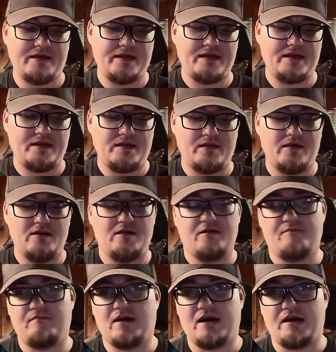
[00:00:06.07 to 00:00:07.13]
and
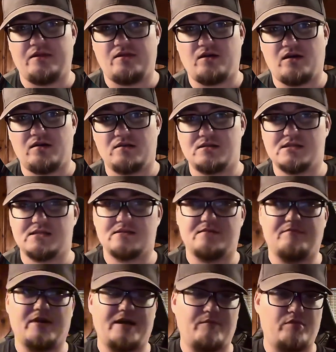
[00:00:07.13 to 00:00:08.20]
my
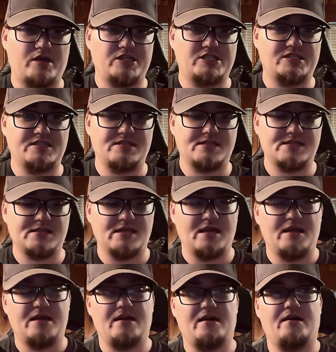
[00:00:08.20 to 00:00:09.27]
thoughts, my impressions,
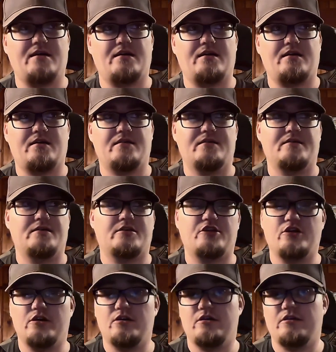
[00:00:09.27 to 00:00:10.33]

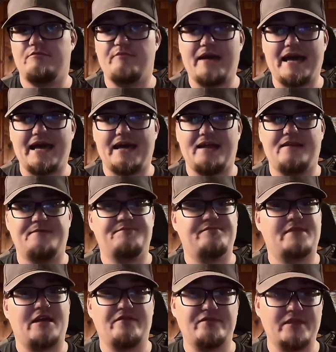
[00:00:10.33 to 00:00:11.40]
good, bad,
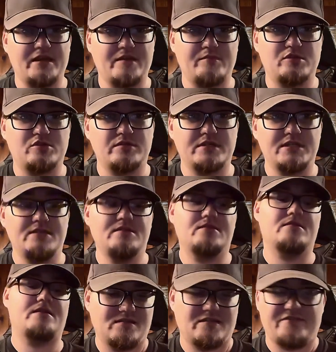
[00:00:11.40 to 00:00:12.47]
everything in between.
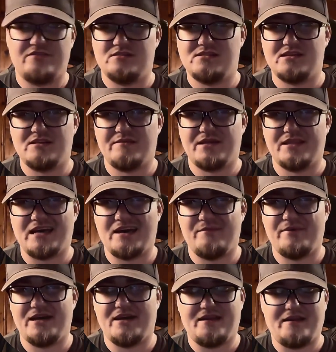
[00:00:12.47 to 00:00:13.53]
The first thing about the
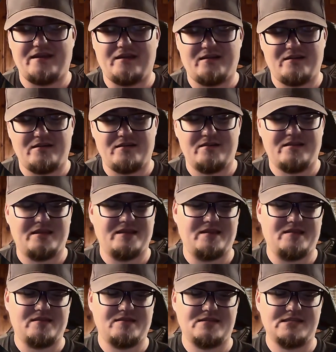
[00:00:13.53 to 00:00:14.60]
iPad Air
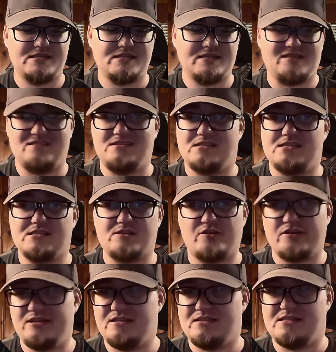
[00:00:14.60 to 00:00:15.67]
is the
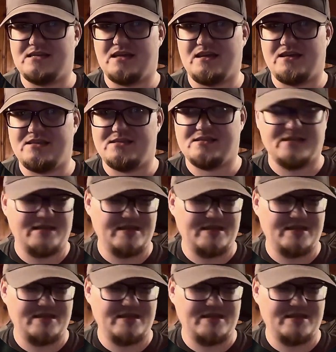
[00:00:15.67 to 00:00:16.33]
screen size.